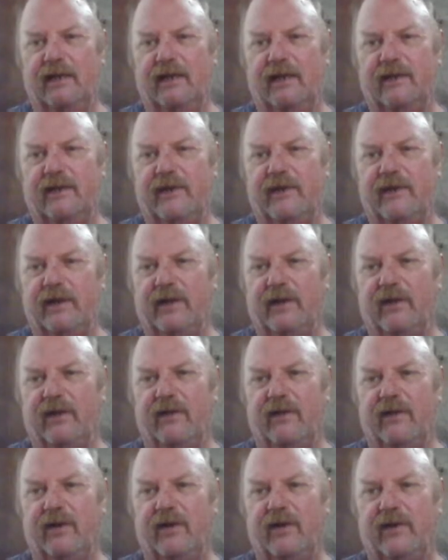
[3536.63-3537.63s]
Gringo
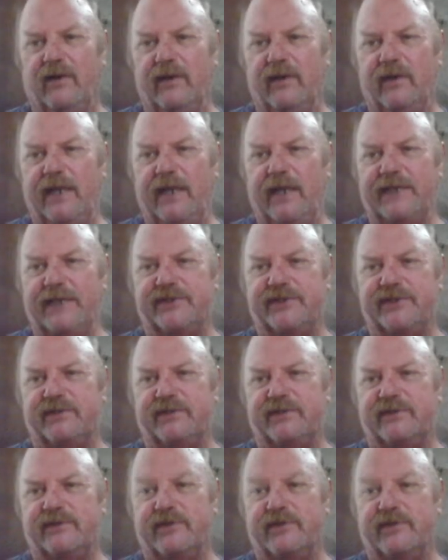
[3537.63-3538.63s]
Loco, yes,
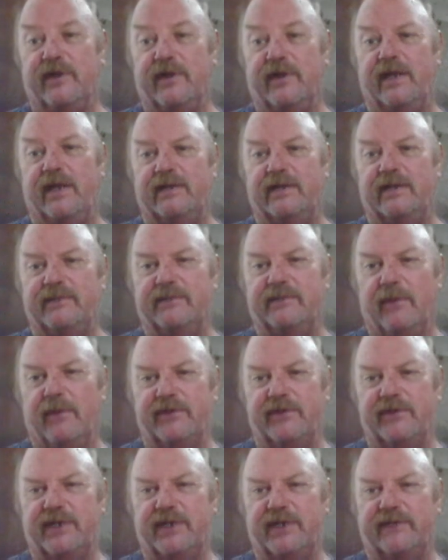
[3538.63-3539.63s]
trillions.
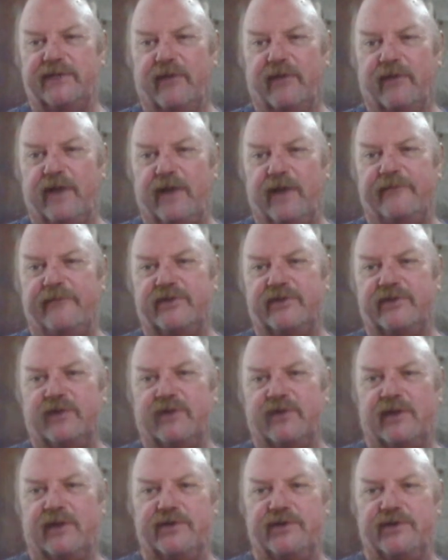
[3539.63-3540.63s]
Most is for
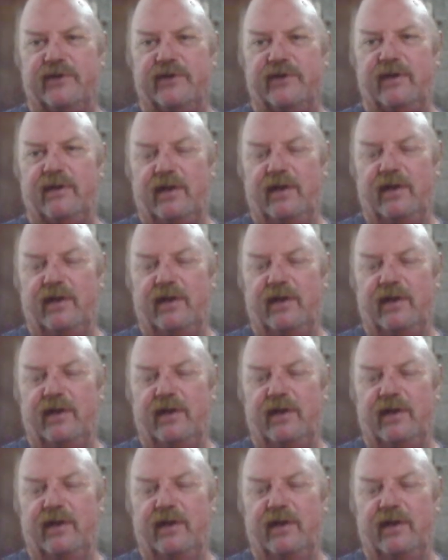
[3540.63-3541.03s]
infrastructure